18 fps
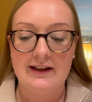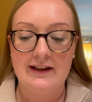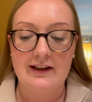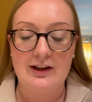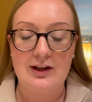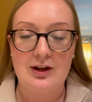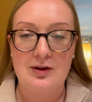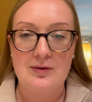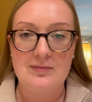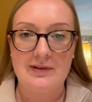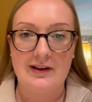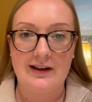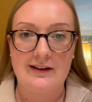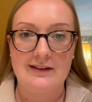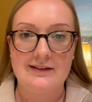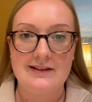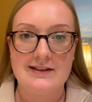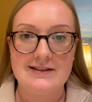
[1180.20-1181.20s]
And
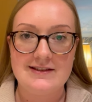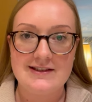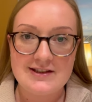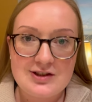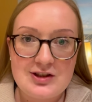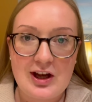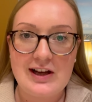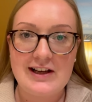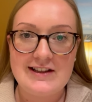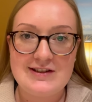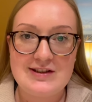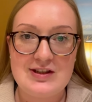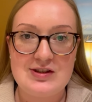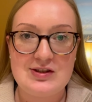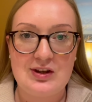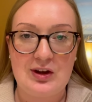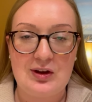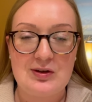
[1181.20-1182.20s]
a silent
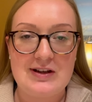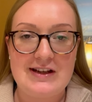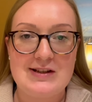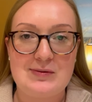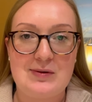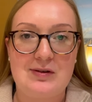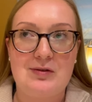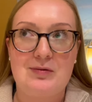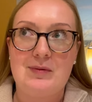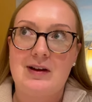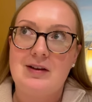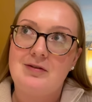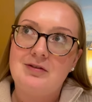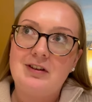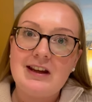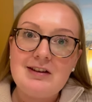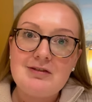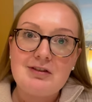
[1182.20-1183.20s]
disco is one of my
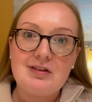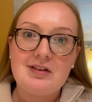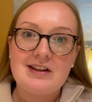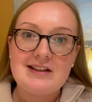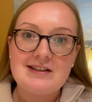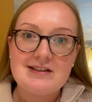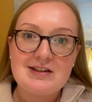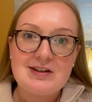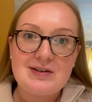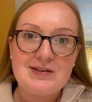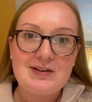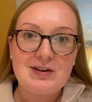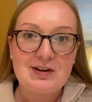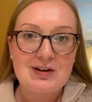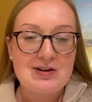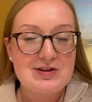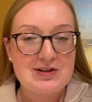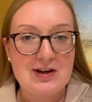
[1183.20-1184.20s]
favourite things to do on a
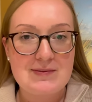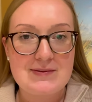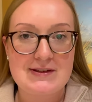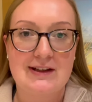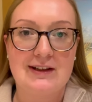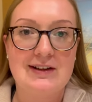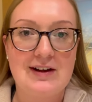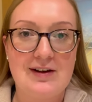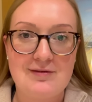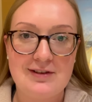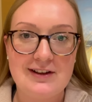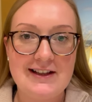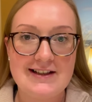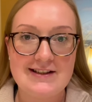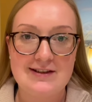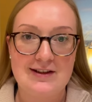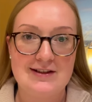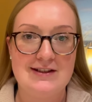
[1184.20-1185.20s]
cruise ship, so I'm really
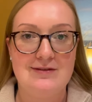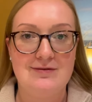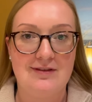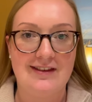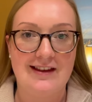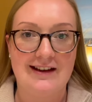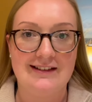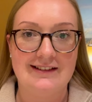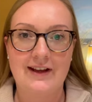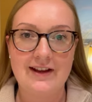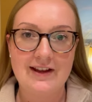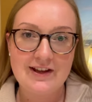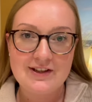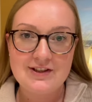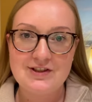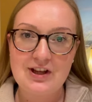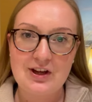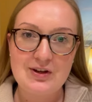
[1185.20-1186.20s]
excited for that.
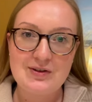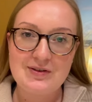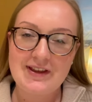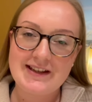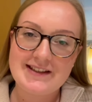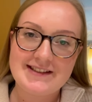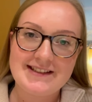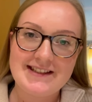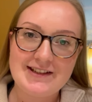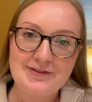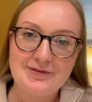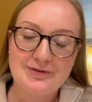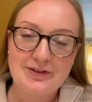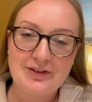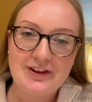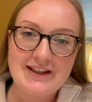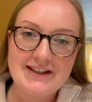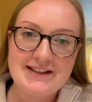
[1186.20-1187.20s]
So that's it
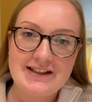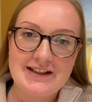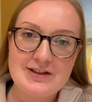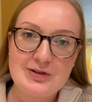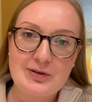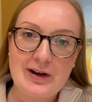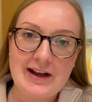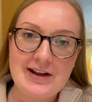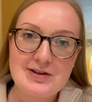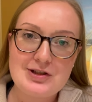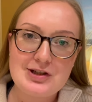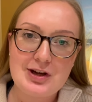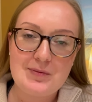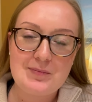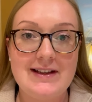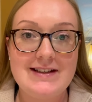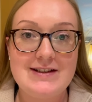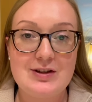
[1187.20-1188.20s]
for this little
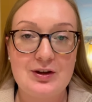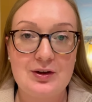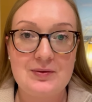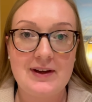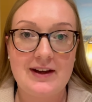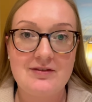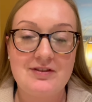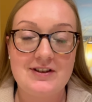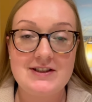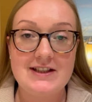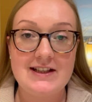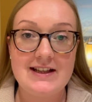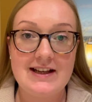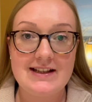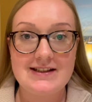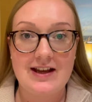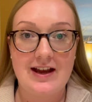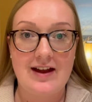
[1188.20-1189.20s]
catch-up. I need to go and get ready,
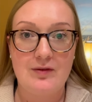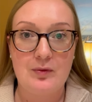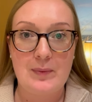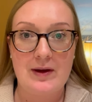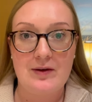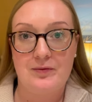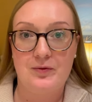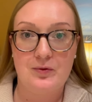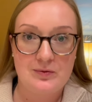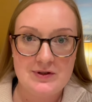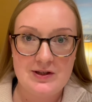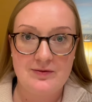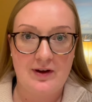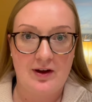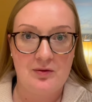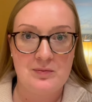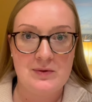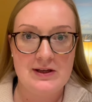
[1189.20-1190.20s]
as I have about
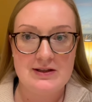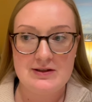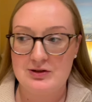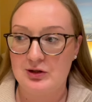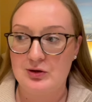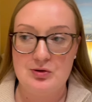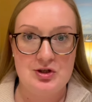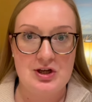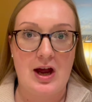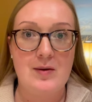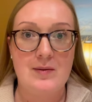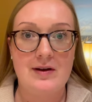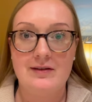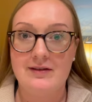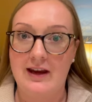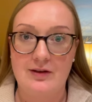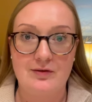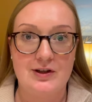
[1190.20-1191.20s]
45 minutes to
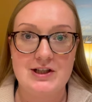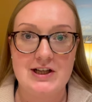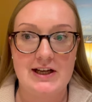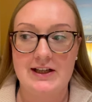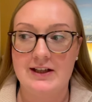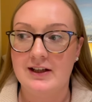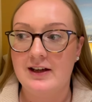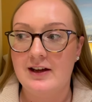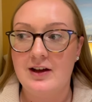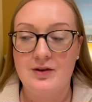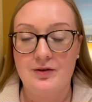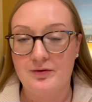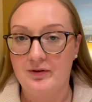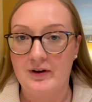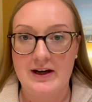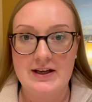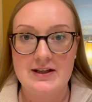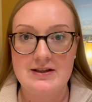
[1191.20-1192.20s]
shower, get ready,
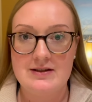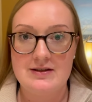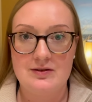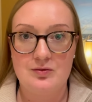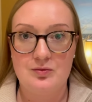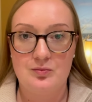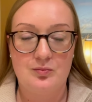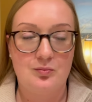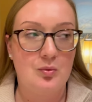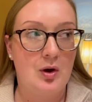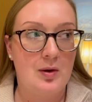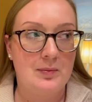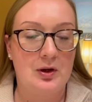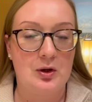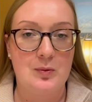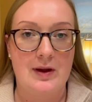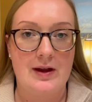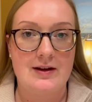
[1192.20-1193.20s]
find what I'm
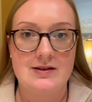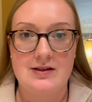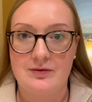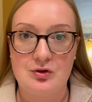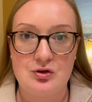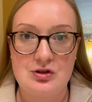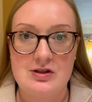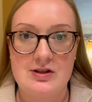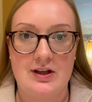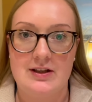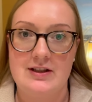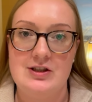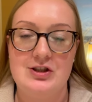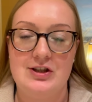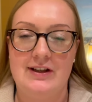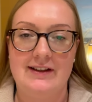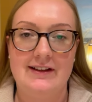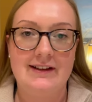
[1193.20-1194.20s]
going to wear, because I've not
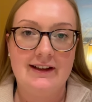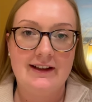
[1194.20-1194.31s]
decided yet.